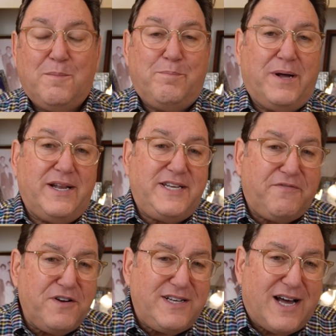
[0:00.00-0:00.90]
But at
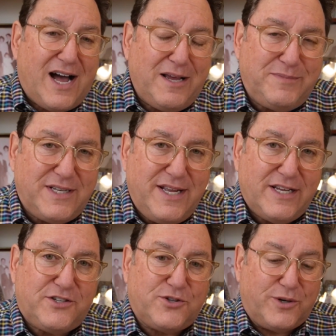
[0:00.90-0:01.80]
different times in
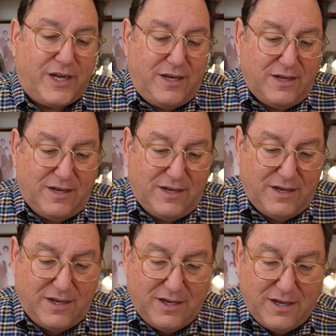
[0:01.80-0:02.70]
history,
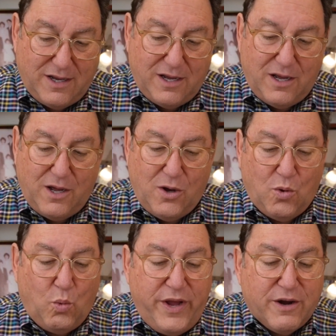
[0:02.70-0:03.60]

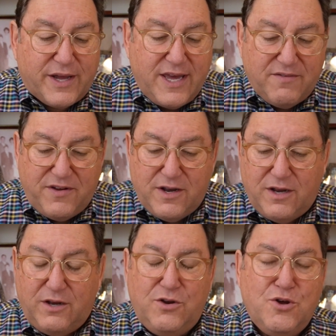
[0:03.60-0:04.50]
we are
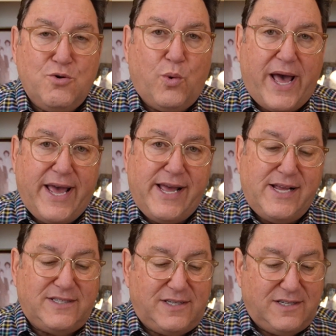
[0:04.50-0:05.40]
given new
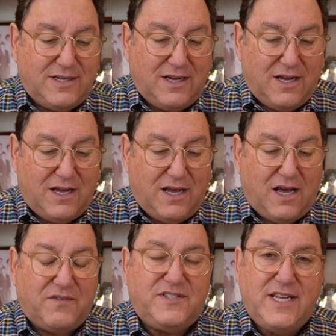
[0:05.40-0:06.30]
ways
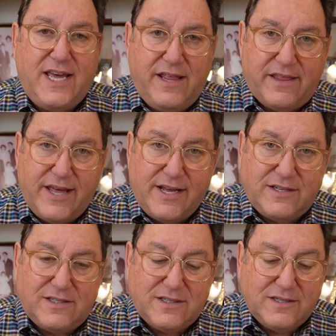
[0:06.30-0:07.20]
of seeing
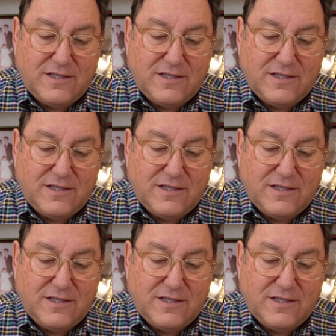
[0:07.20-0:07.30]
things,